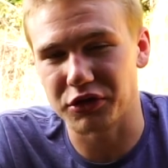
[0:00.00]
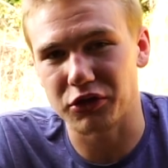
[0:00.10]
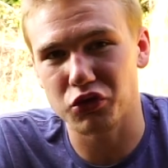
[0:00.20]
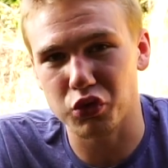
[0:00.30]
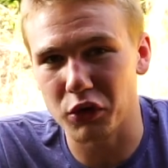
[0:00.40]
it
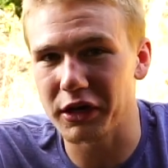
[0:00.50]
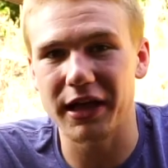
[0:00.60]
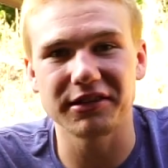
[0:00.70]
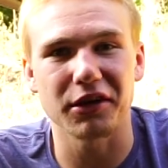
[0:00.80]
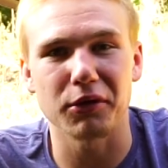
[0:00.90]
20
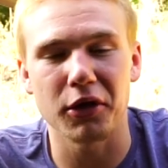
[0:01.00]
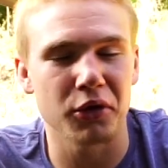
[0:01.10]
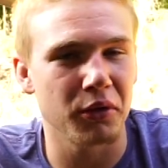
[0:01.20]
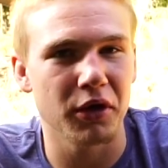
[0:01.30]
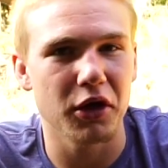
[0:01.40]
days in a
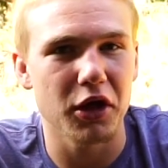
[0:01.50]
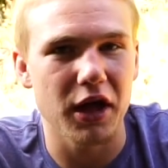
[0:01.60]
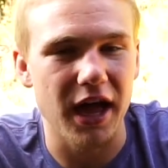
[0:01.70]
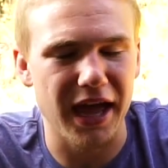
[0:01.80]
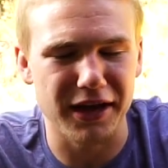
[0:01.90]
row,
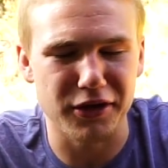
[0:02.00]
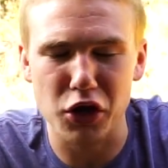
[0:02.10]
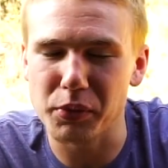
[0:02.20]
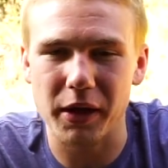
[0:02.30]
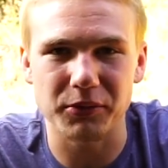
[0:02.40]
had
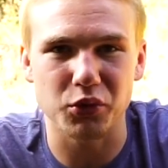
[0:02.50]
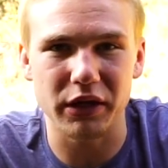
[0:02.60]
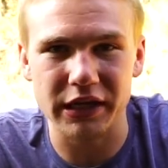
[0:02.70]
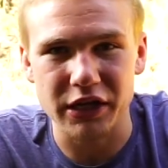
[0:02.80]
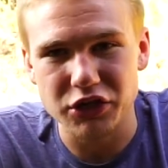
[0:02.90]
no problems
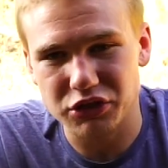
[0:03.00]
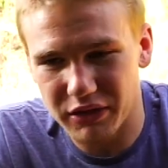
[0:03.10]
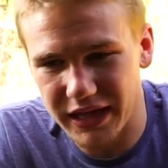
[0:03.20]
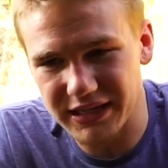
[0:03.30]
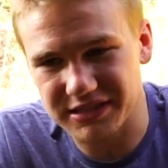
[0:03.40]
with it. So
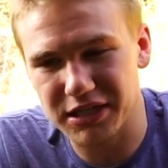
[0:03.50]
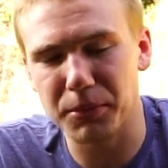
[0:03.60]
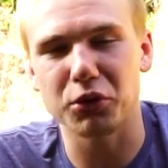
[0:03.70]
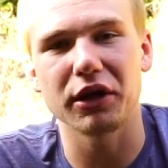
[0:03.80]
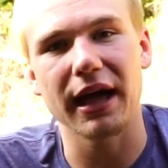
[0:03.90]
that is
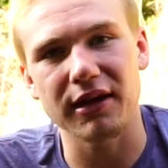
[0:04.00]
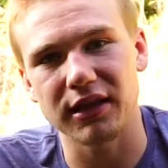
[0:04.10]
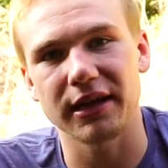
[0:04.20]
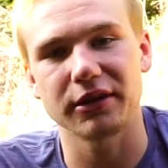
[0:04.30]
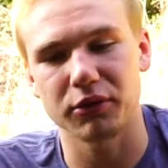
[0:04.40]
typically how I
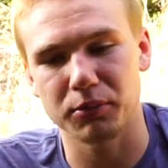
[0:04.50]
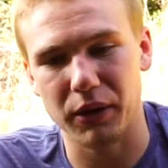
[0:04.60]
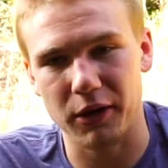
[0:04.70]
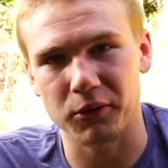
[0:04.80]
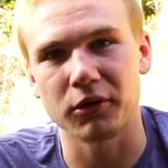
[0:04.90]
like to
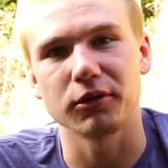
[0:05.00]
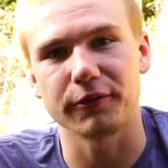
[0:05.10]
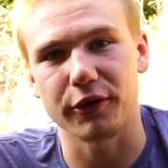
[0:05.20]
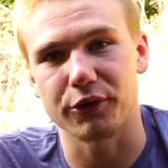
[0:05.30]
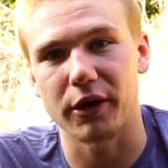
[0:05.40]
power the
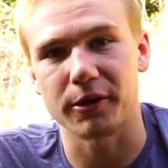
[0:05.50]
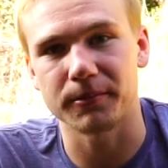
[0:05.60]
refrigerator.